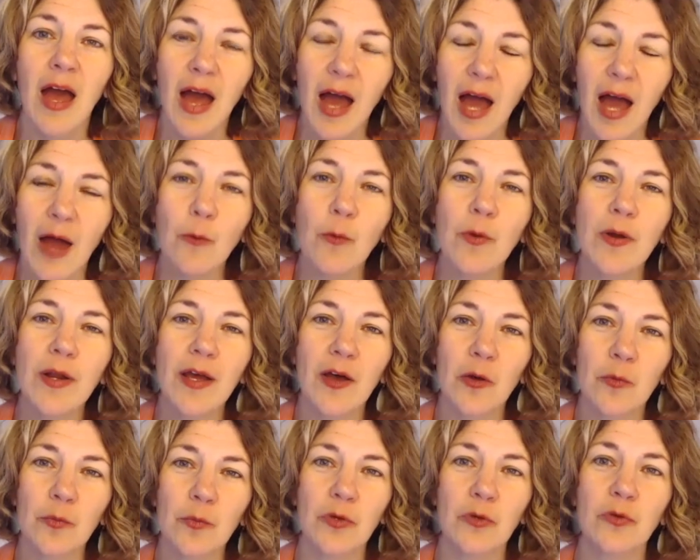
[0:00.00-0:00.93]
I want to
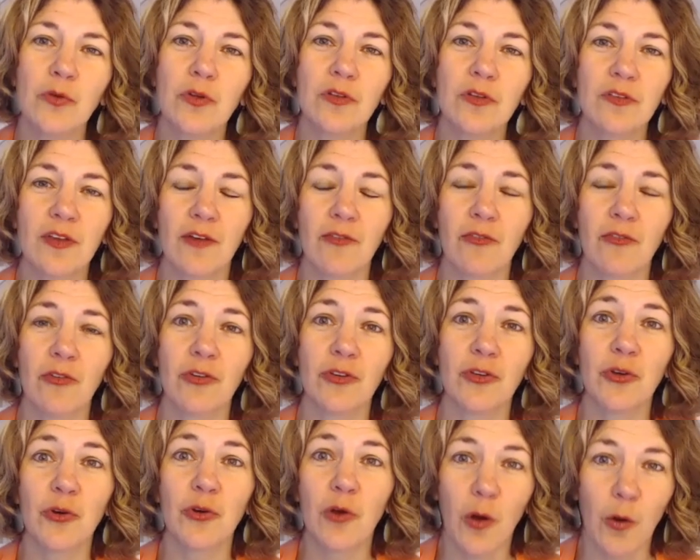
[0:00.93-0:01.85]
help you discover
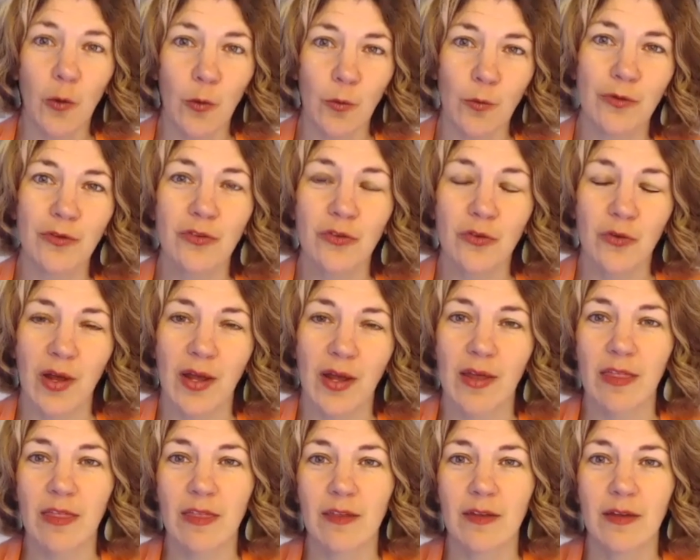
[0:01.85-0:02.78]
your own strength.
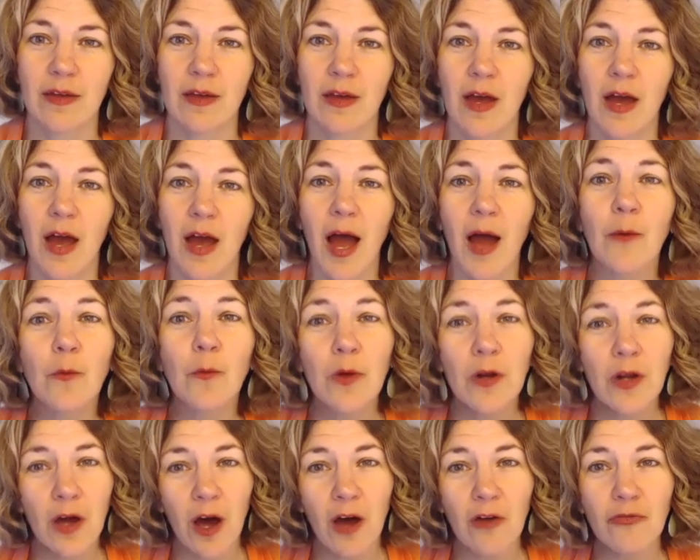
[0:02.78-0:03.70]
I want
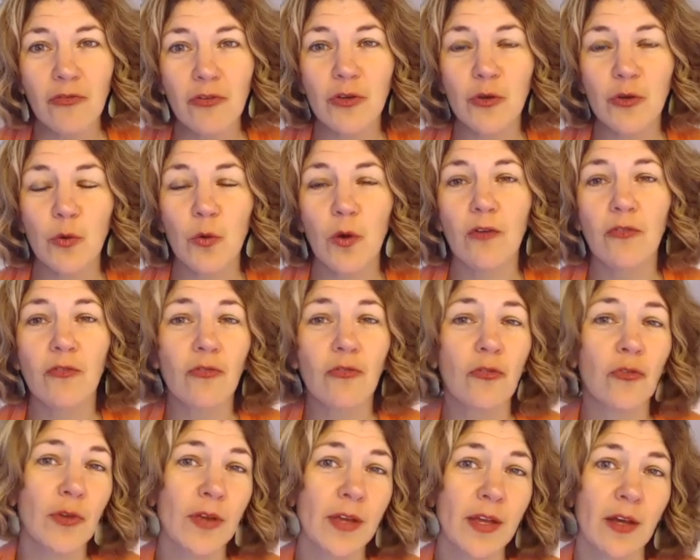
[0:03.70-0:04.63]
to offer you a
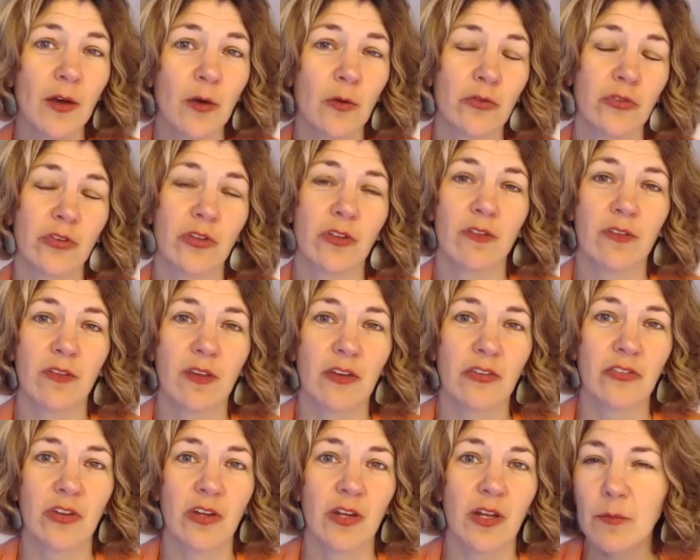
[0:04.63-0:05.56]
free coaching
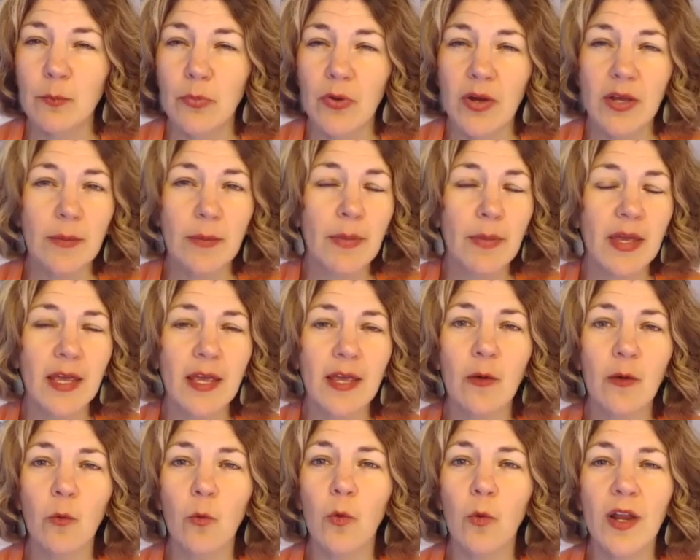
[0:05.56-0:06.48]
session. Bring
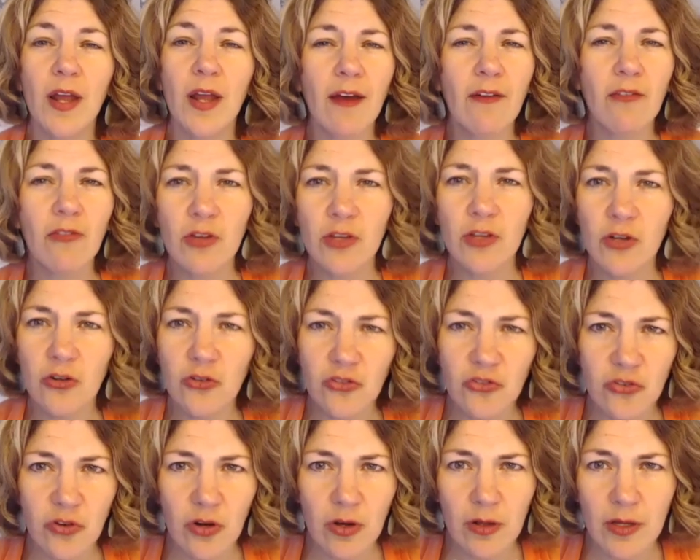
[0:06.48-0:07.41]
me whatever you're
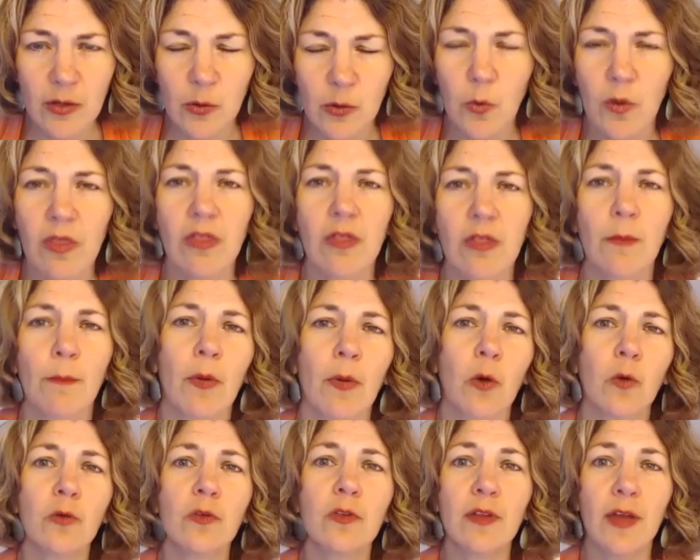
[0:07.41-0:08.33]
struggling with the
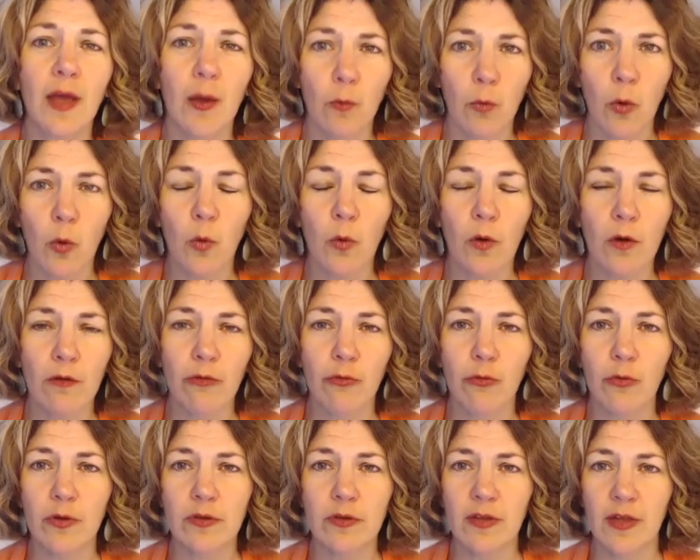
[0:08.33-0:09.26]
most, and we'll work
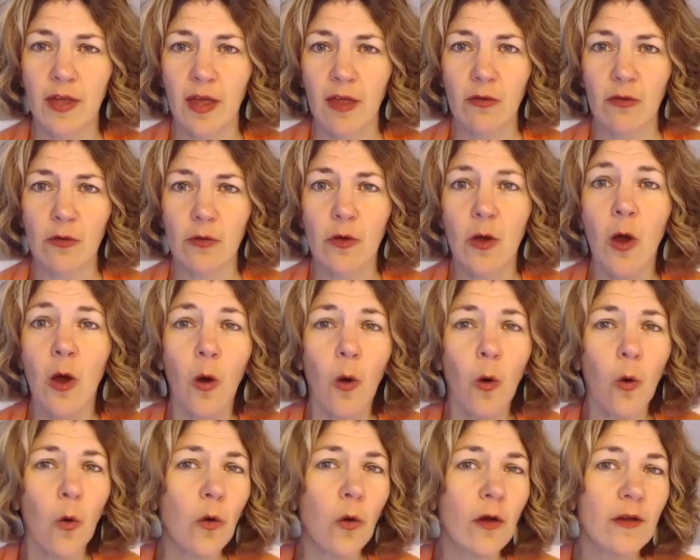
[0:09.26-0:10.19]
through it together.
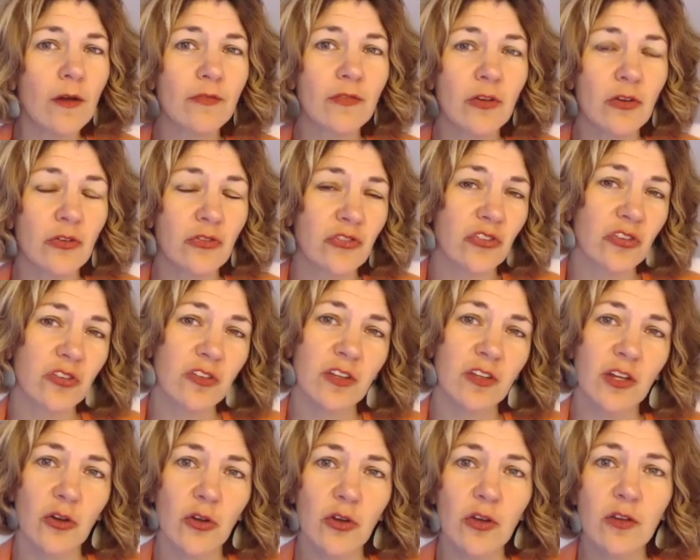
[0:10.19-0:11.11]
Or if you're just
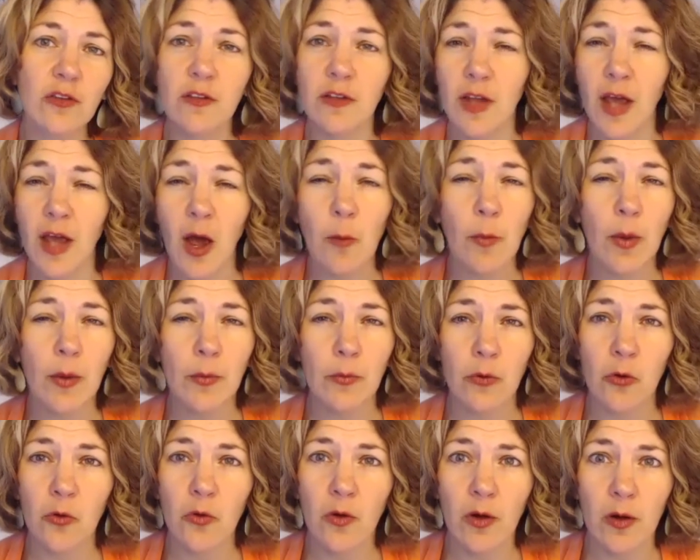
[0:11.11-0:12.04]
curious on how my
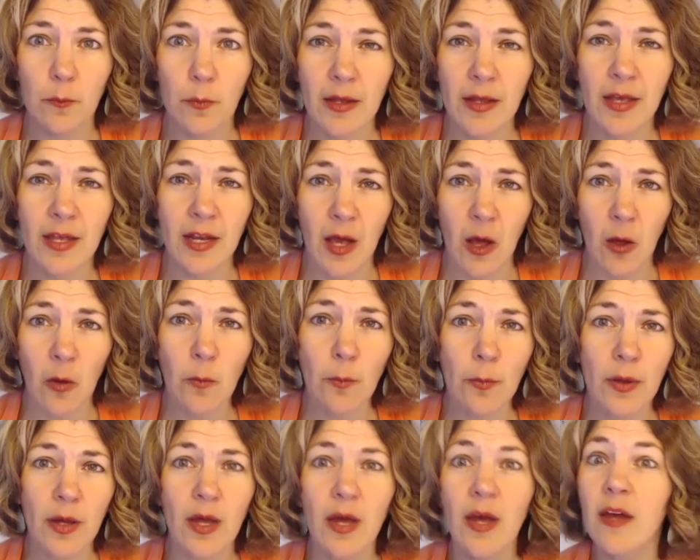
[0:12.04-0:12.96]
program can help,
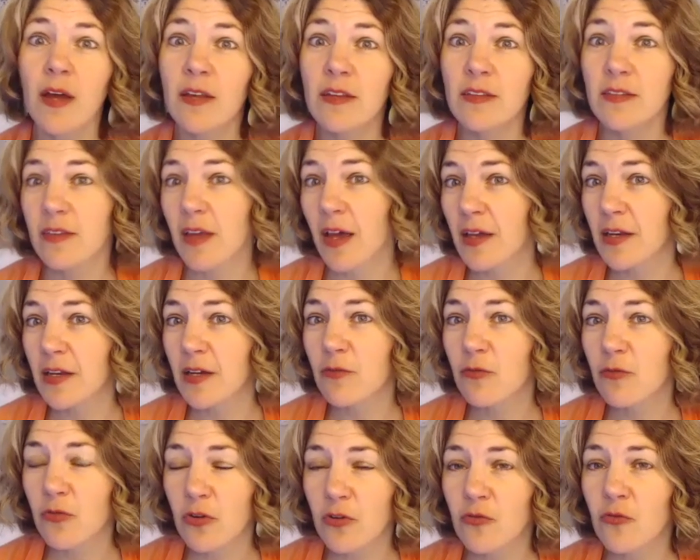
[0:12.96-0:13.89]
sign up
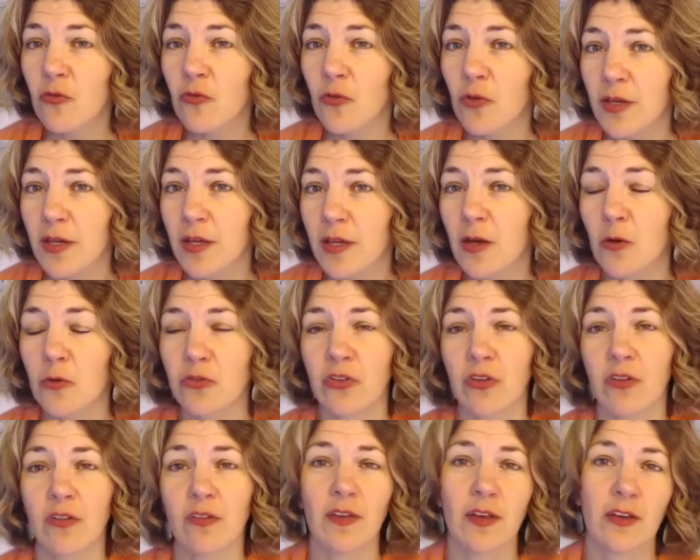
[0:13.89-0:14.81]
for a free
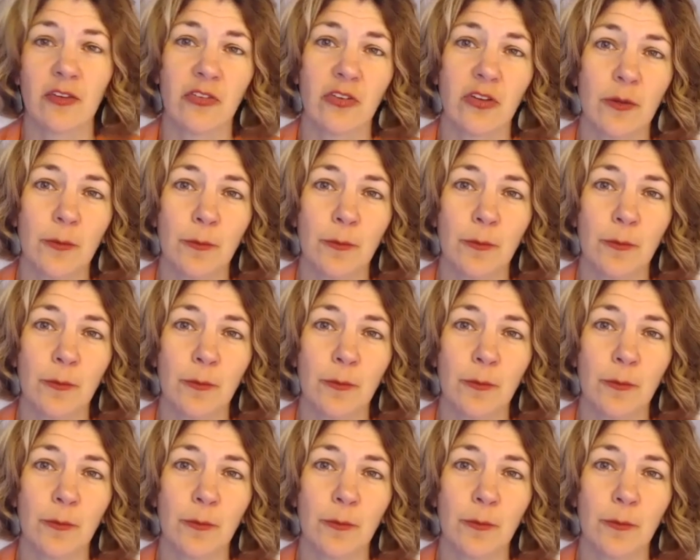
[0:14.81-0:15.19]
coaching session.